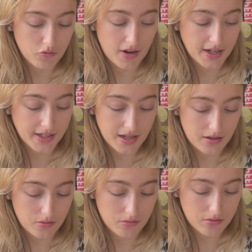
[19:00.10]
right
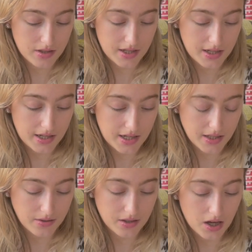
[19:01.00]
now
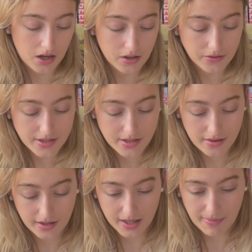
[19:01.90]
I can't
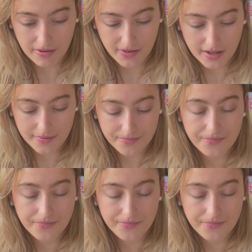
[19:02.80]
think about that.